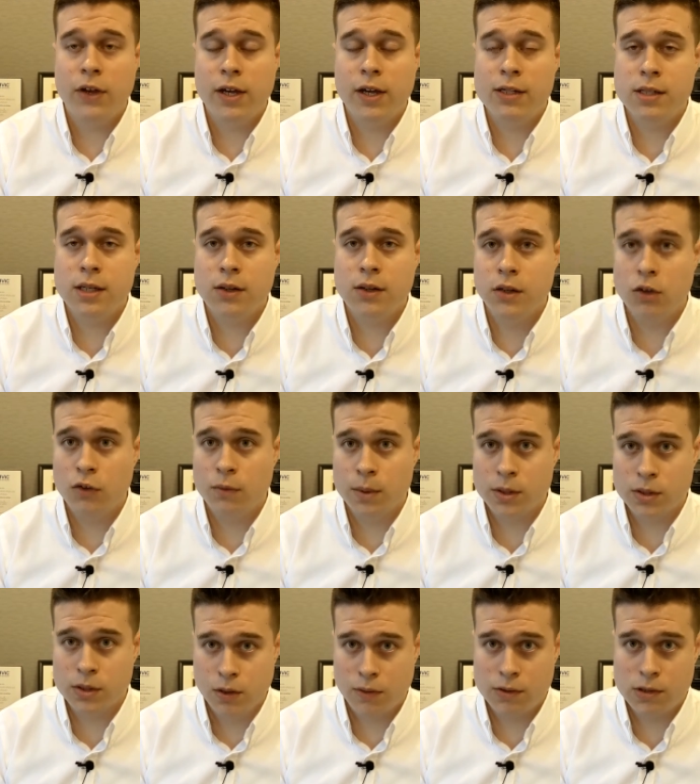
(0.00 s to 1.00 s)
if they see that
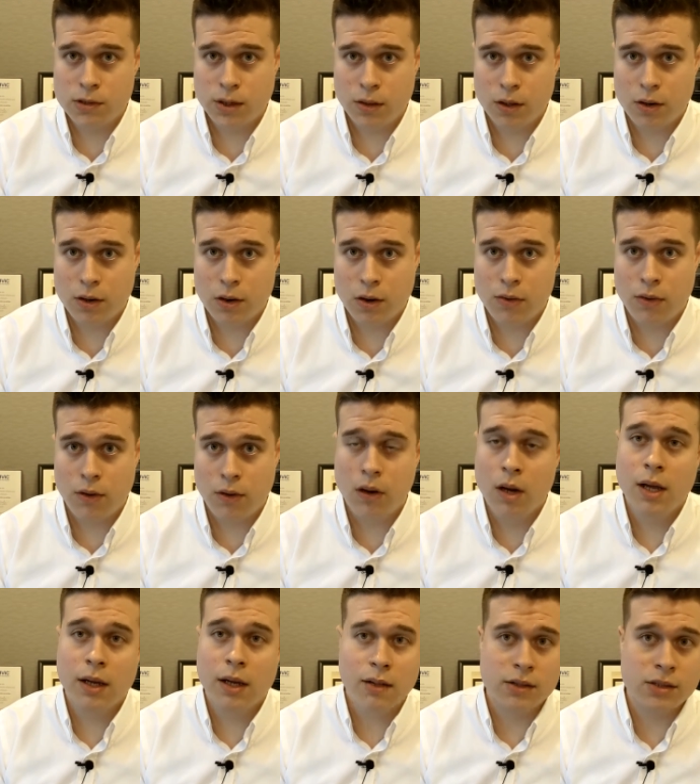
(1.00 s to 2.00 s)
you've been servicing the car
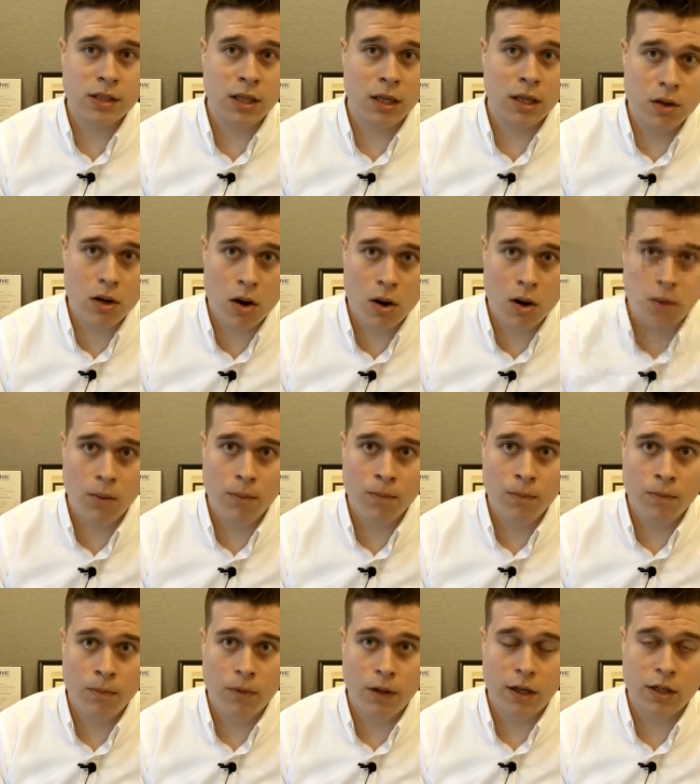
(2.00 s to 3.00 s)
there, because they know
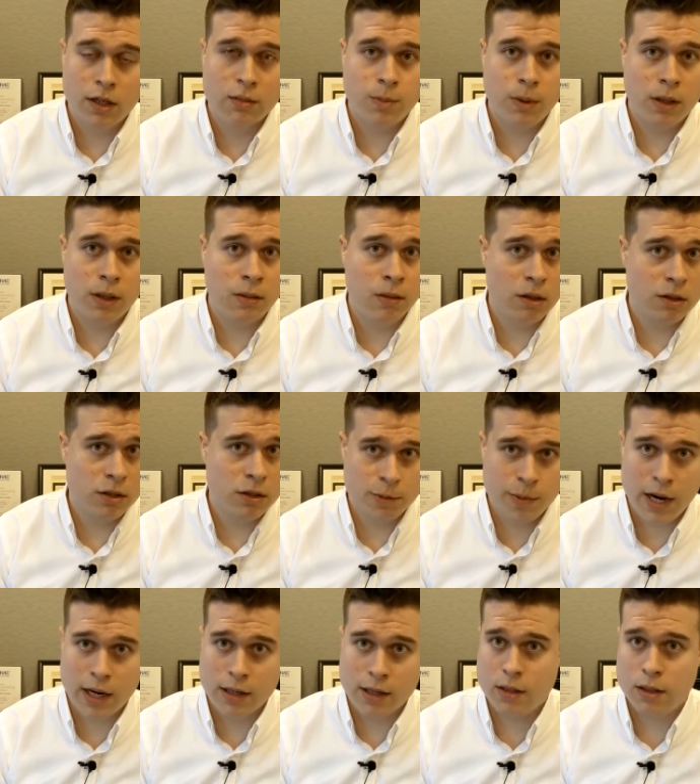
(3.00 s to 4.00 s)
that it's been
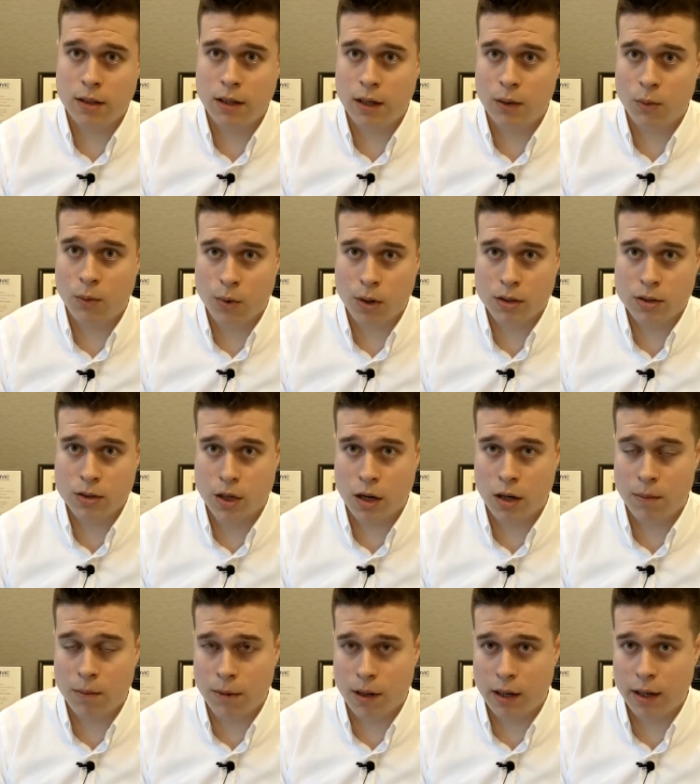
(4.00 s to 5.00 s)
inspected and worked
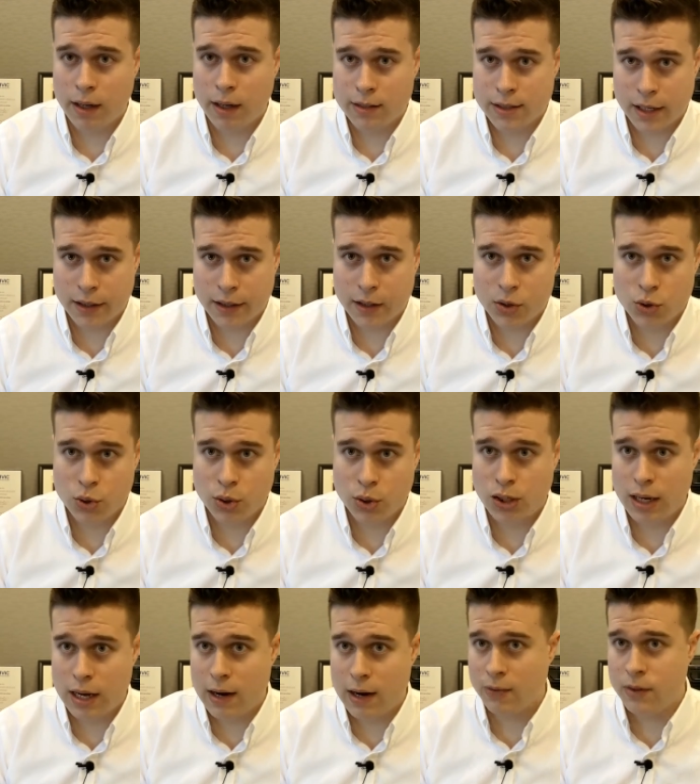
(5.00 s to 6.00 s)
on by a
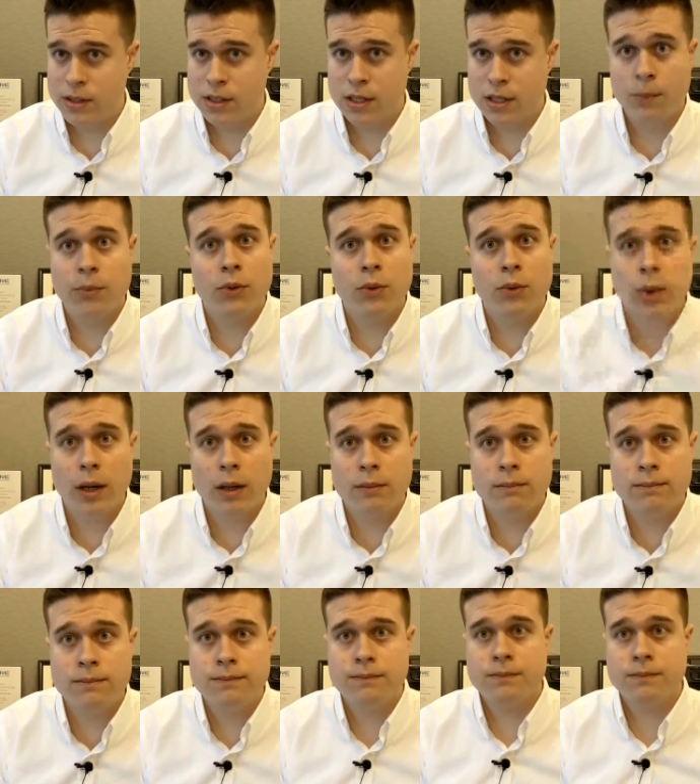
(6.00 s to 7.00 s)
technician every step of the way.
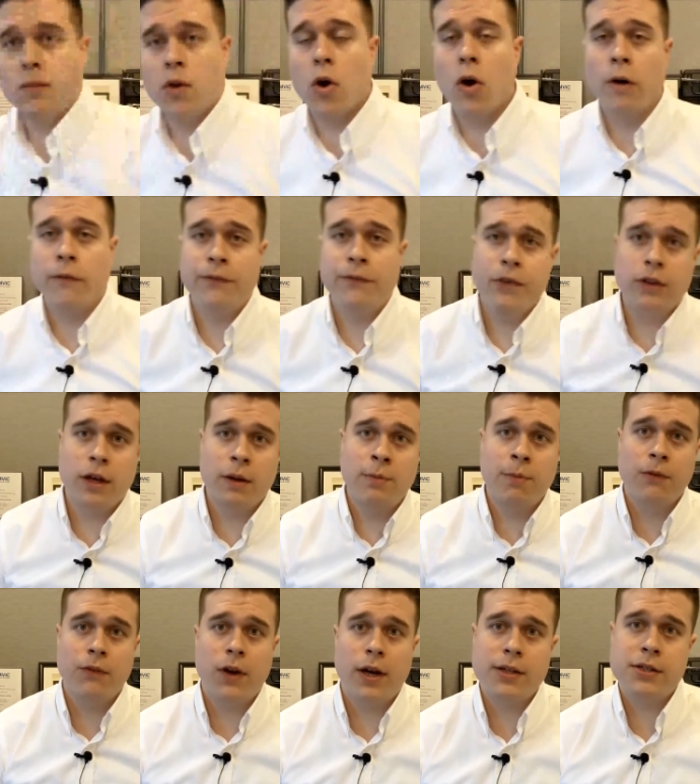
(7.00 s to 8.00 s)
Hopefully that
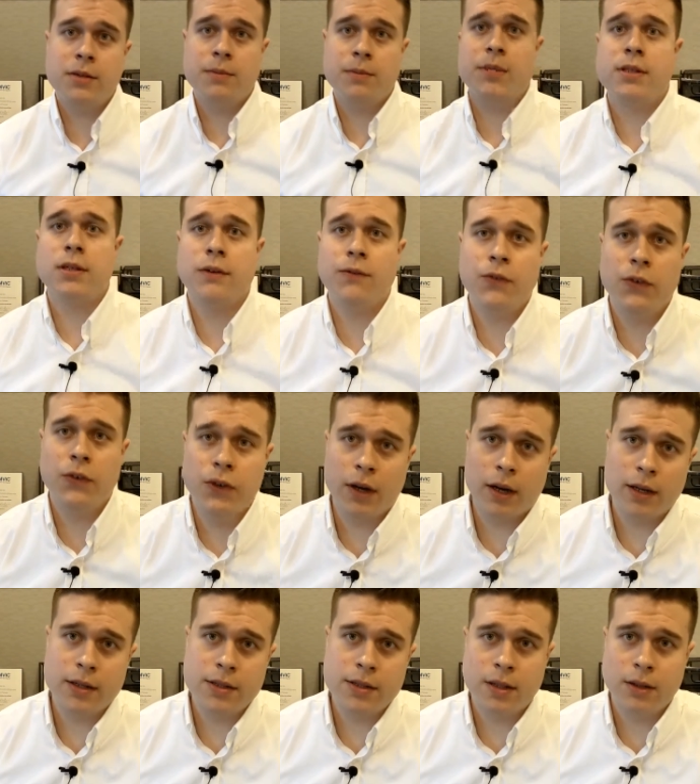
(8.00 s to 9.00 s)
provides some insight for you
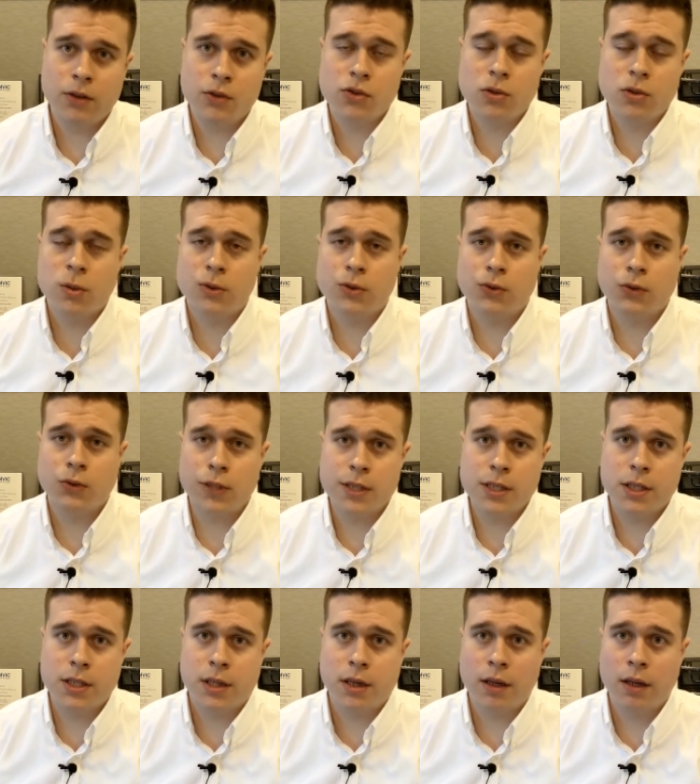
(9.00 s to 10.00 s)
guys. Thank you so much for
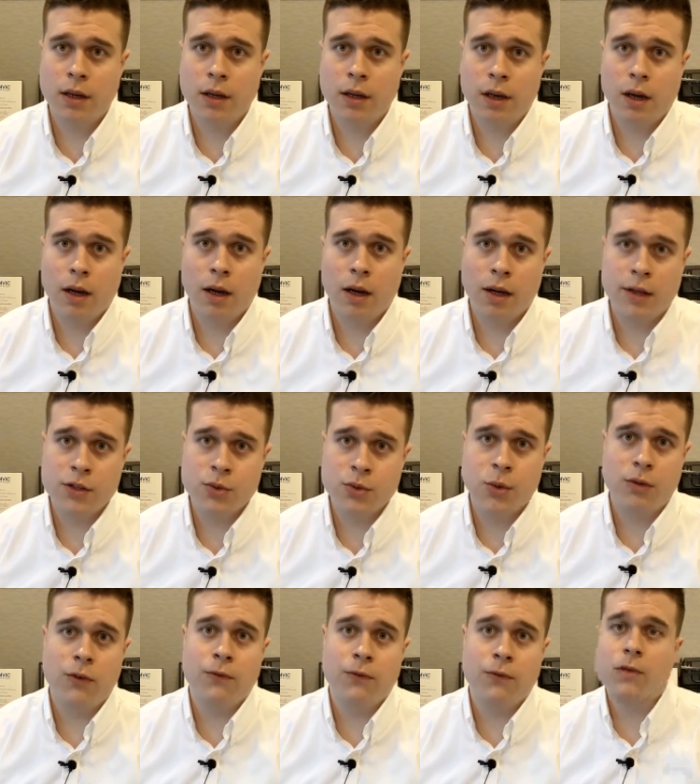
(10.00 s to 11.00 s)
listening. It's
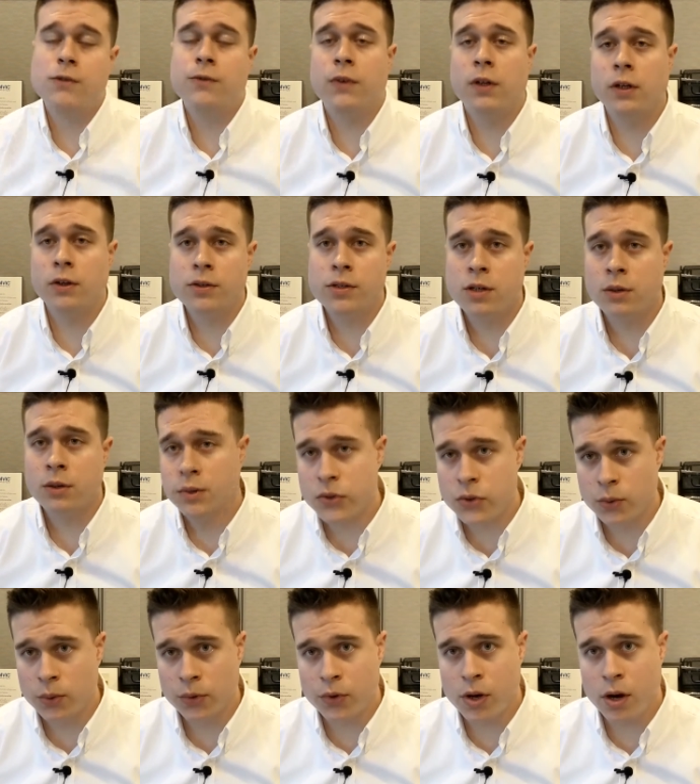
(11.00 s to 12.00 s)
one of the first videos here we're
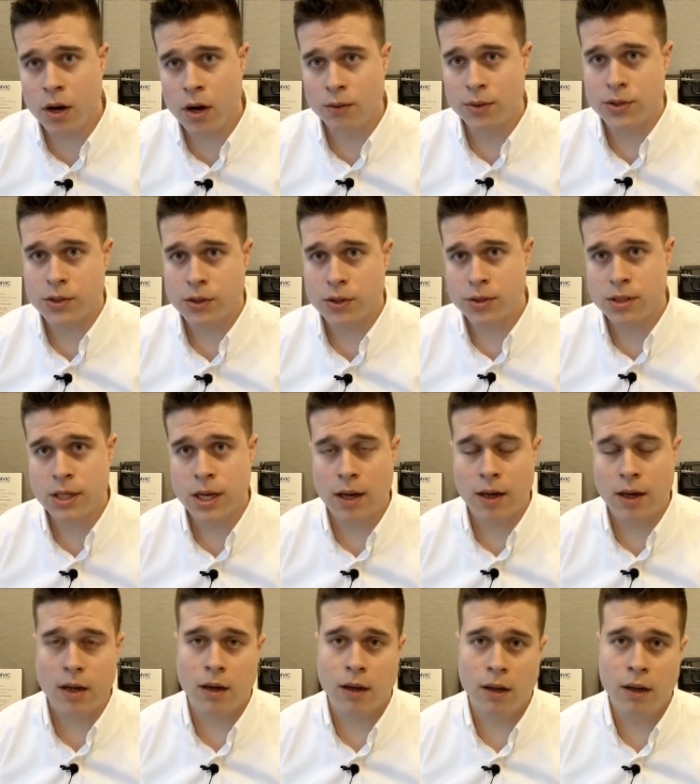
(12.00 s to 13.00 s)
doing with Conquest Cars
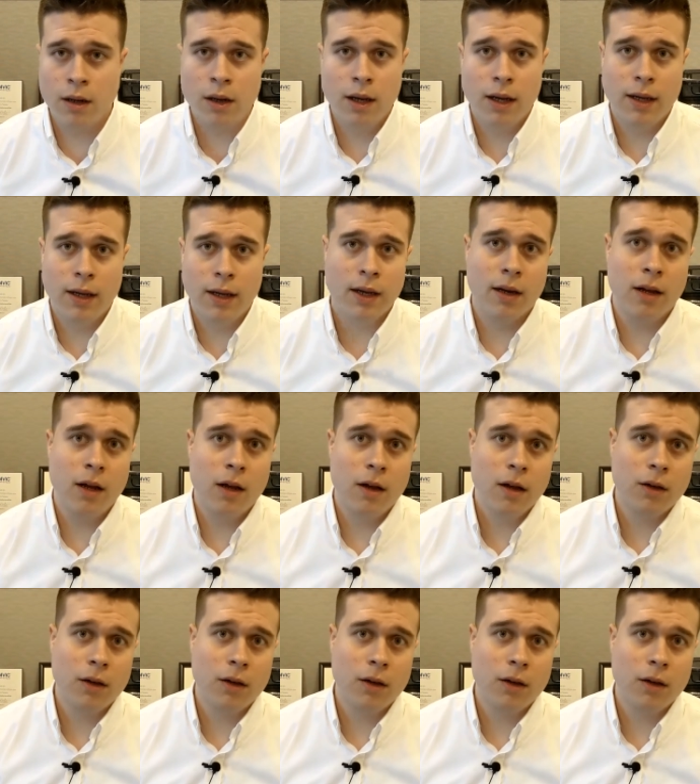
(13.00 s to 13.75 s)
Canada. Again,